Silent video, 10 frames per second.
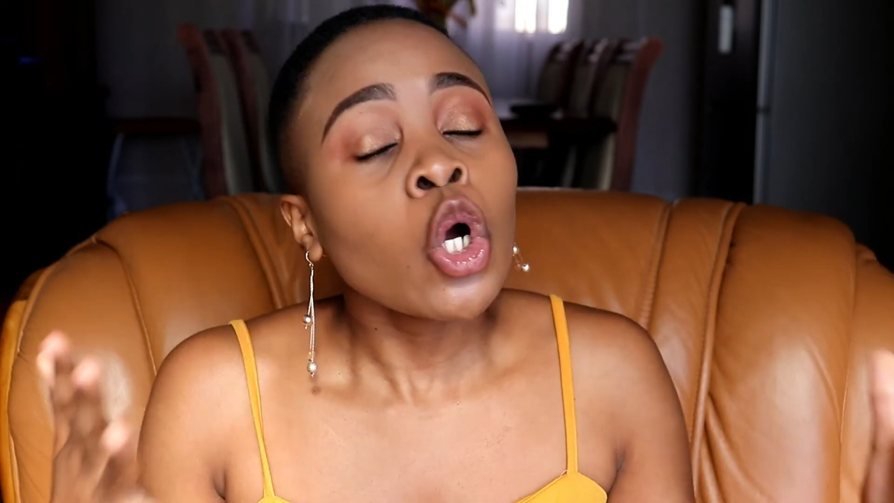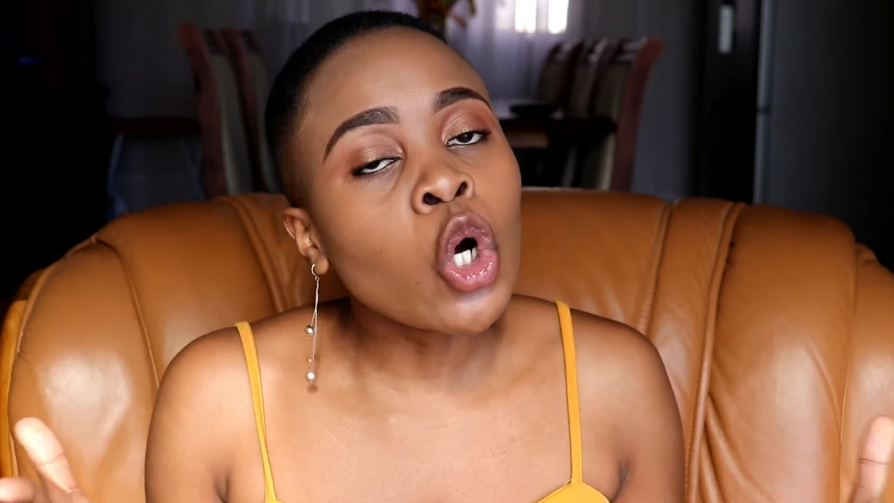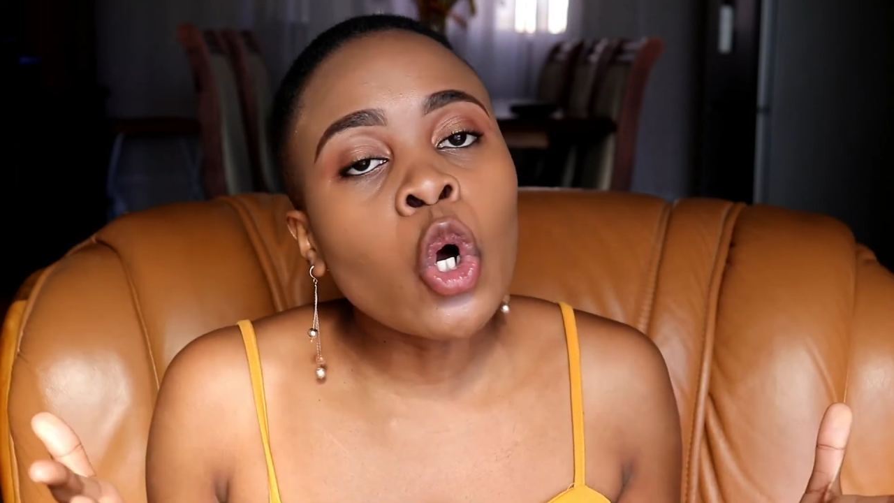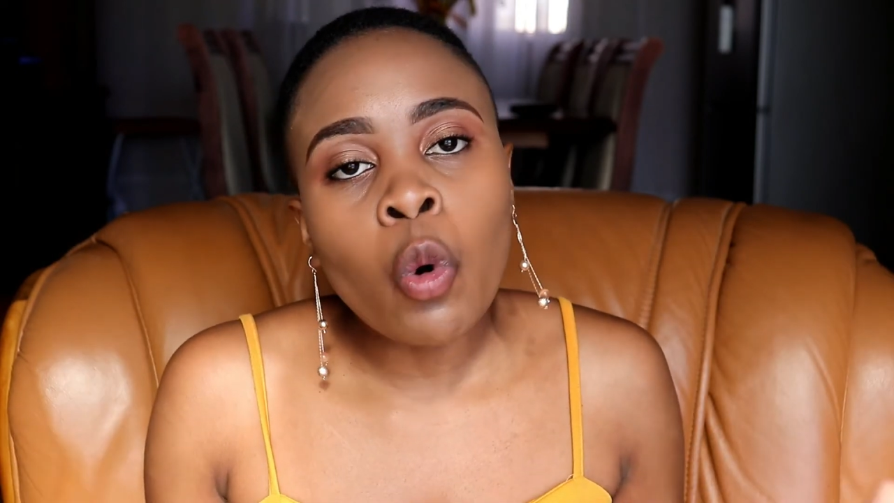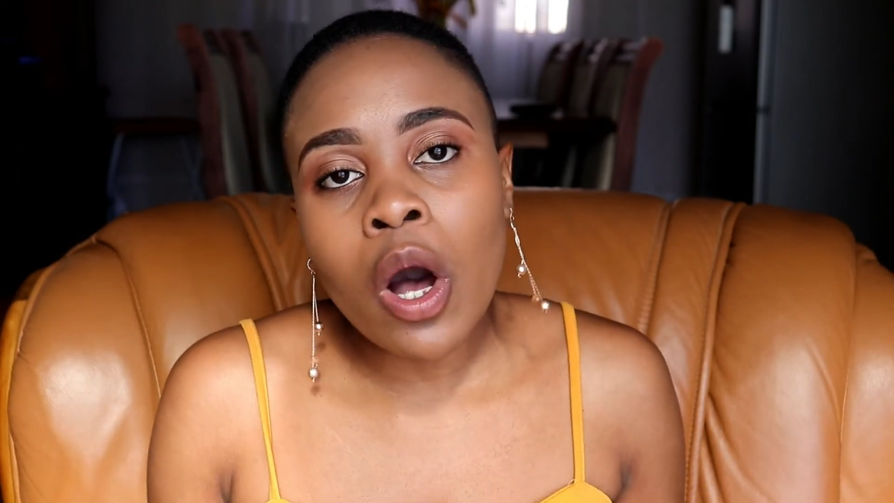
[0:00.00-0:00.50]

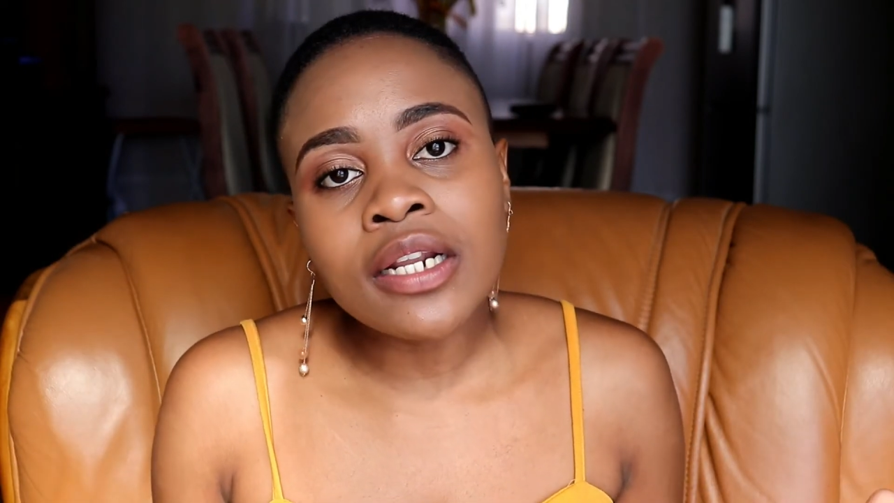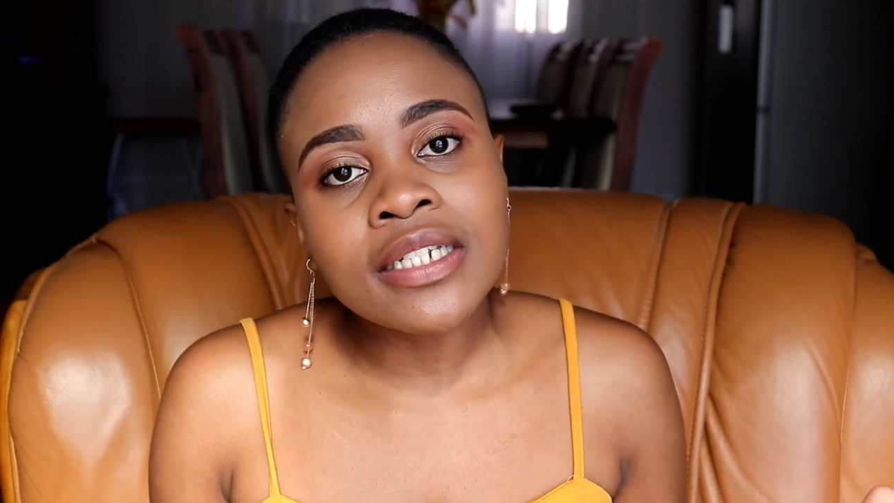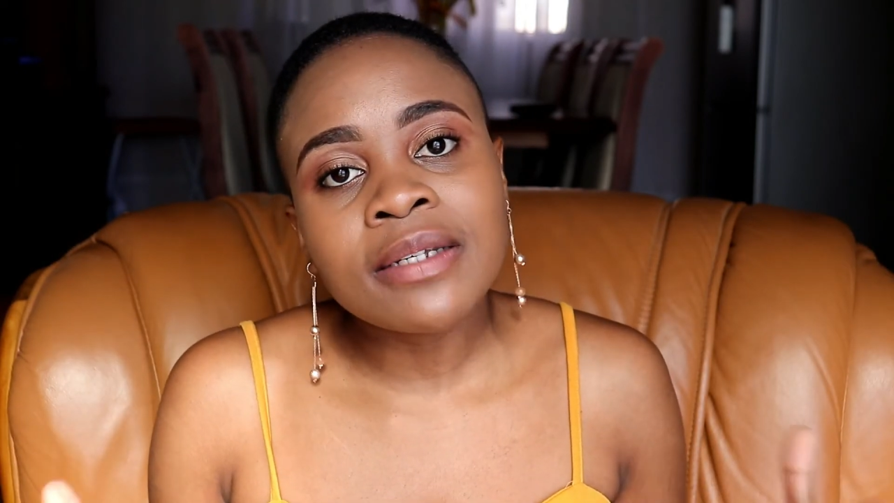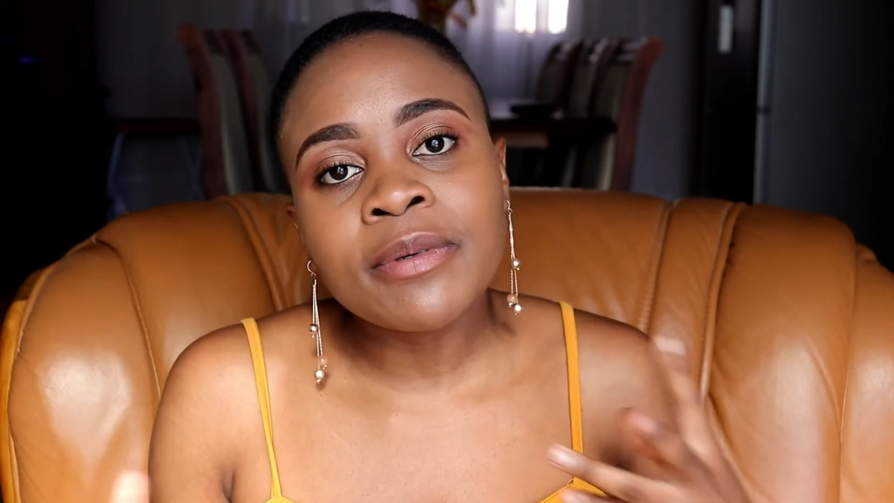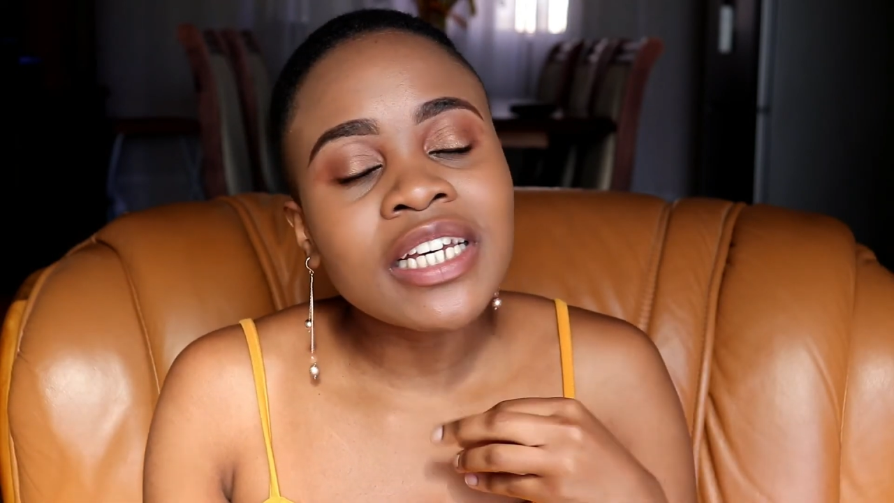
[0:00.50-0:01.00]
good
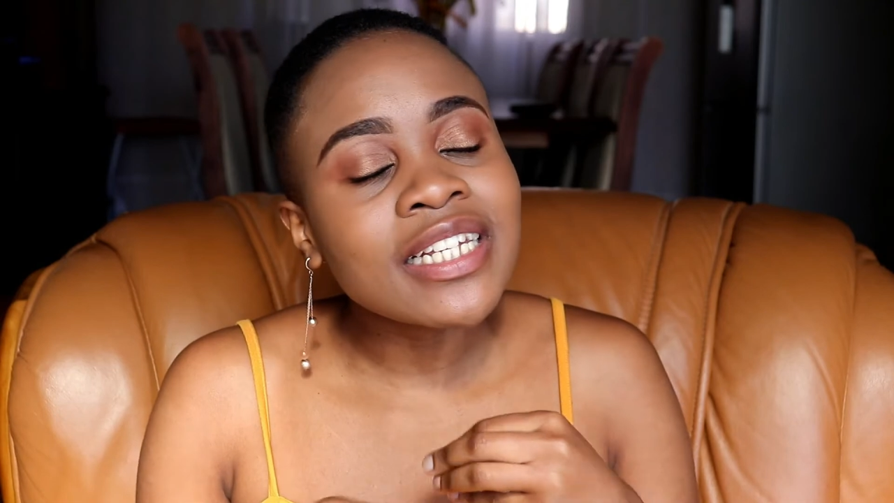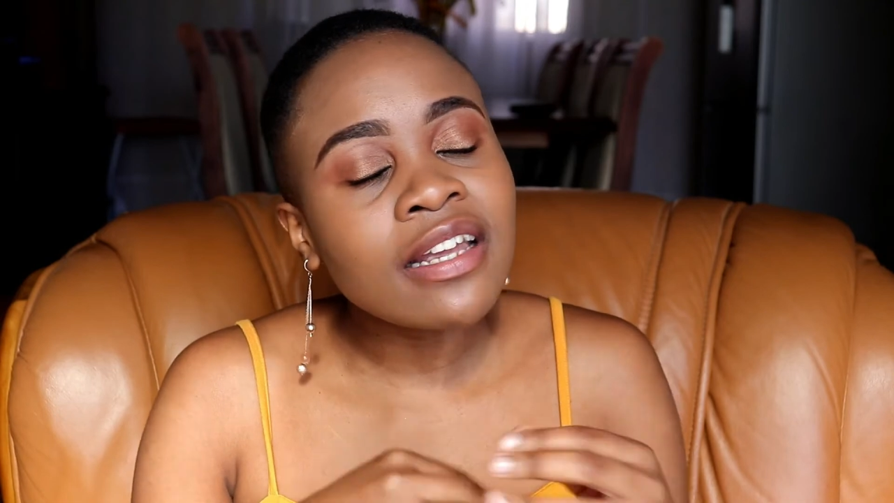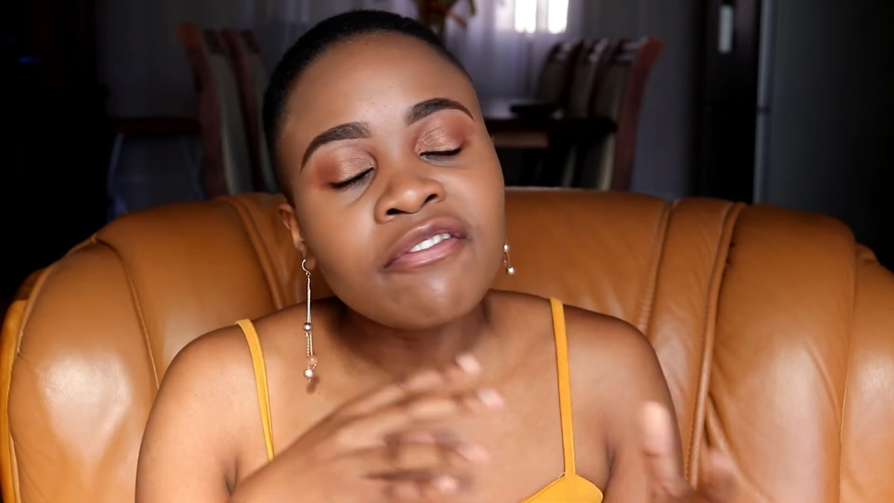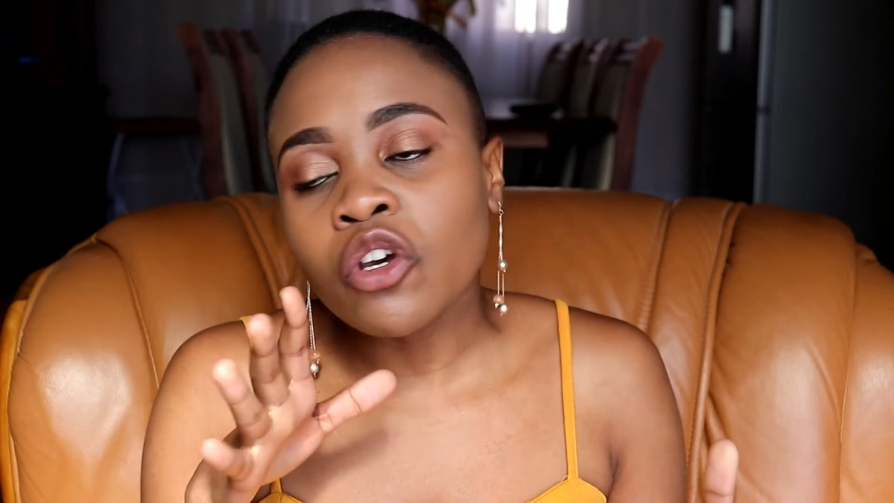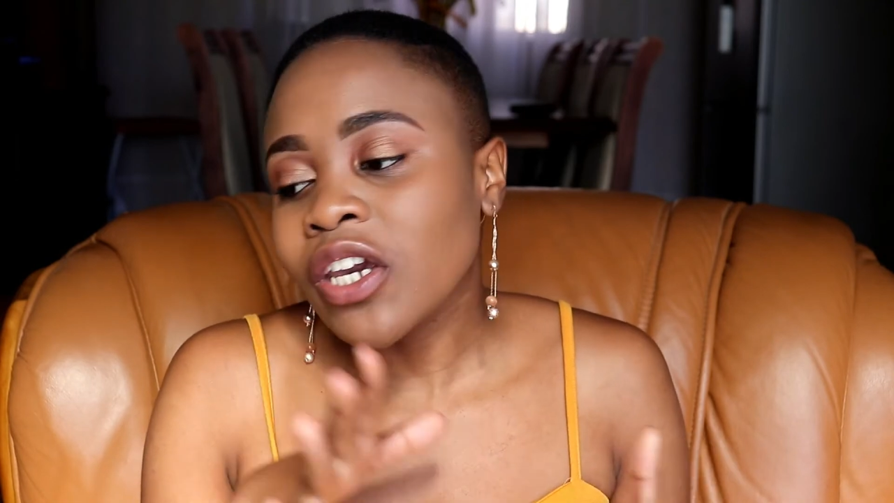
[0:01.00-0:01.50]
quality, because
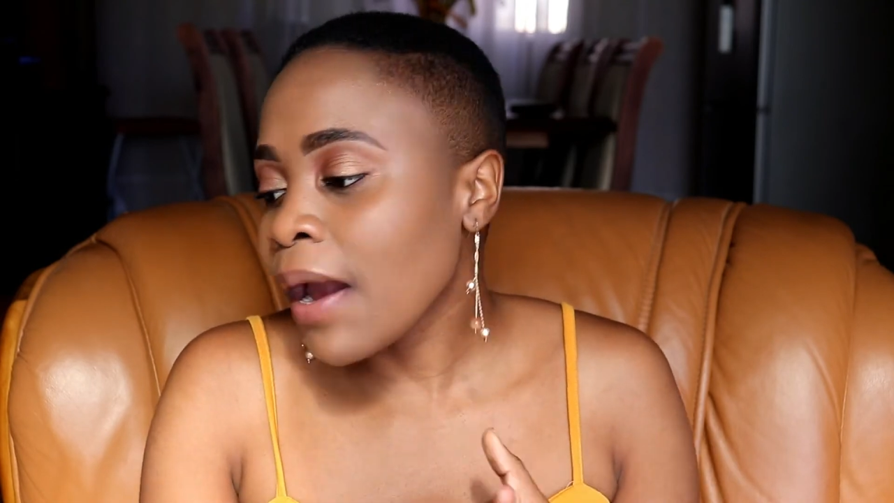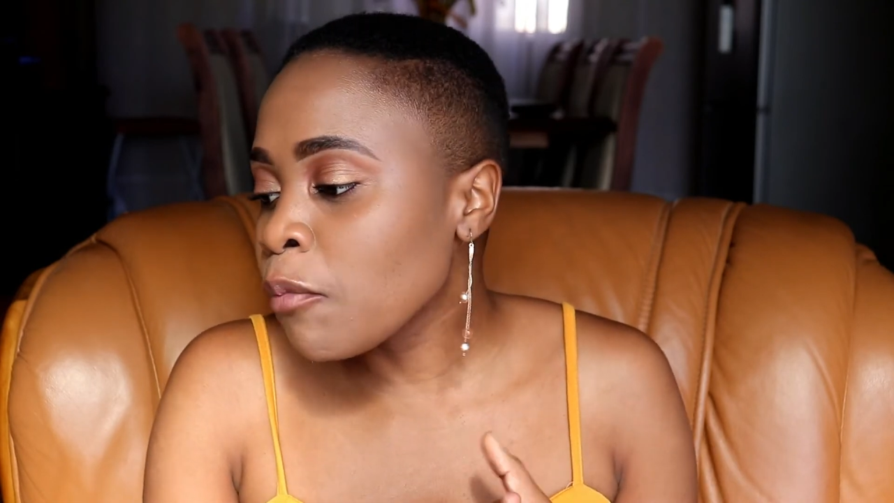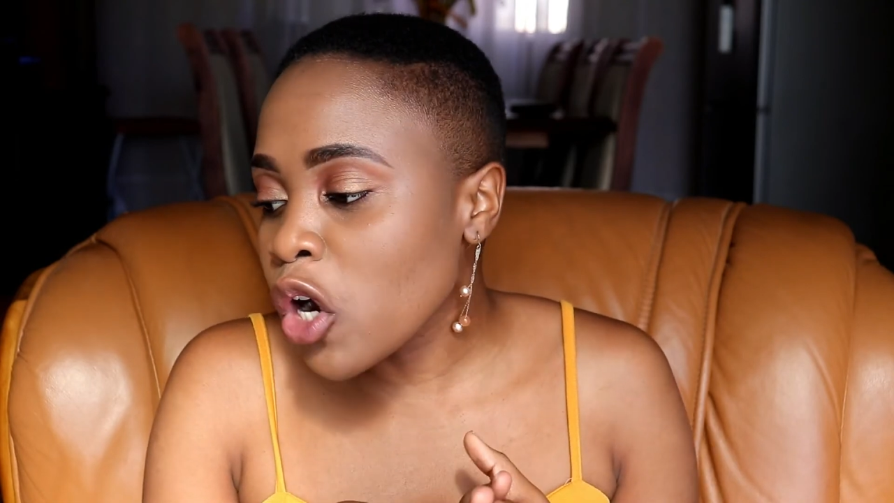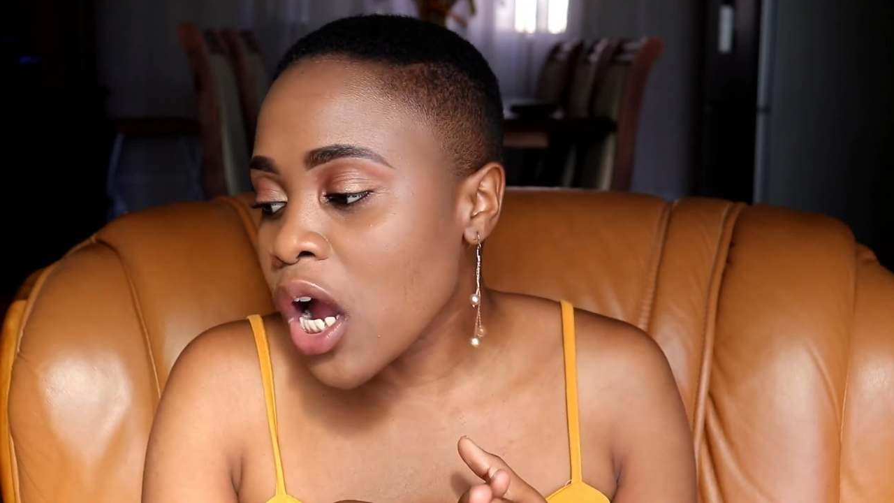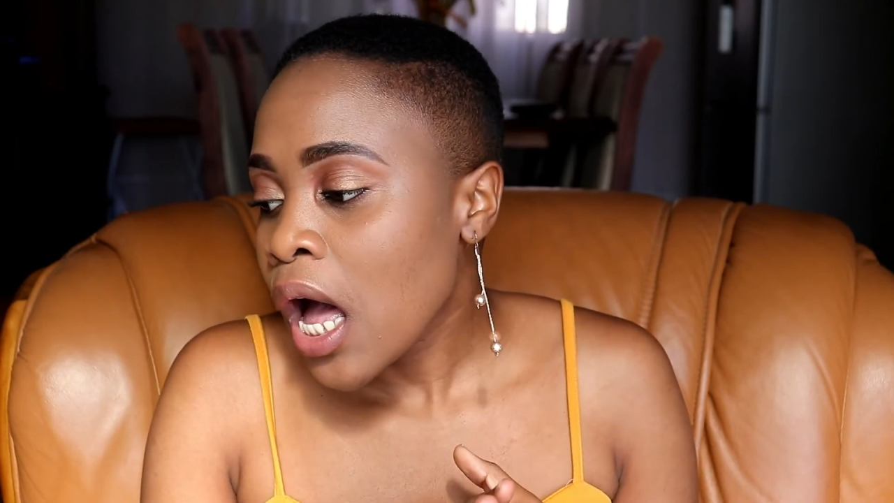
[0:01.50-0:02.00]
if your
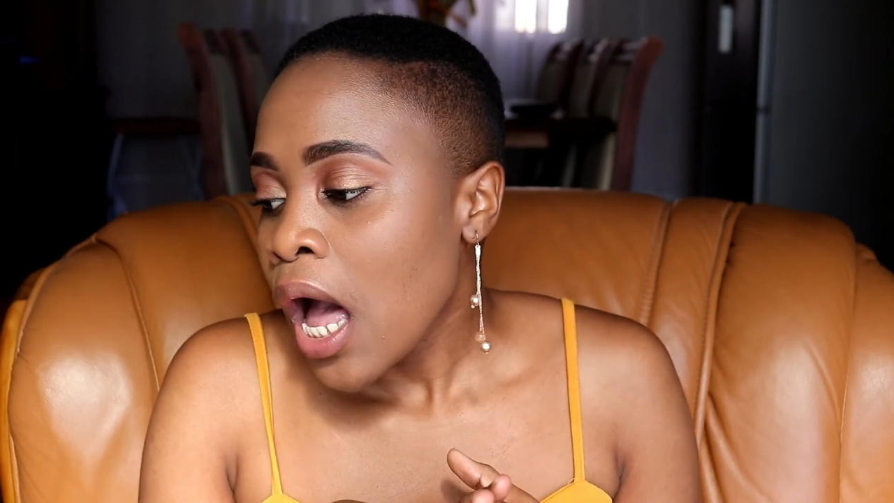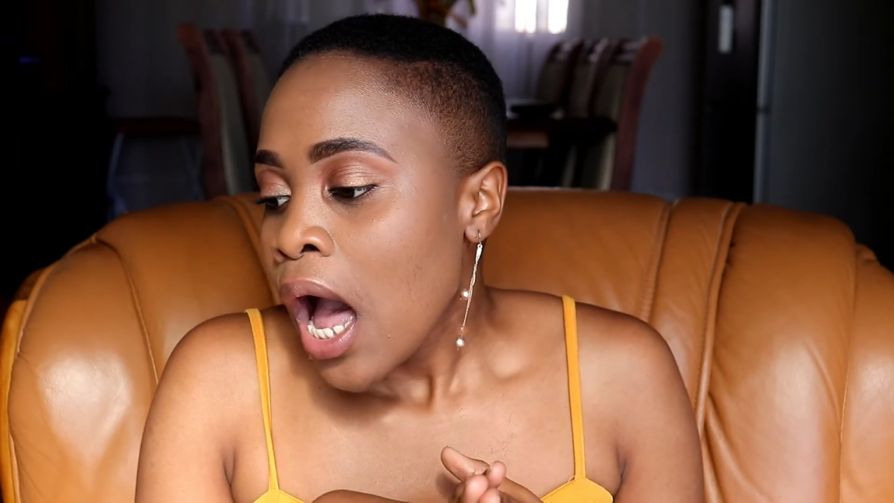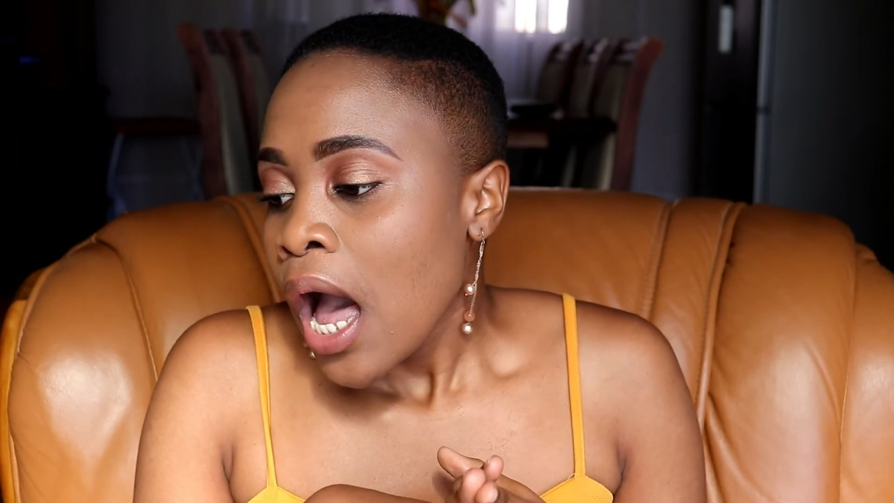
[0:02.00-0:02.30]
camera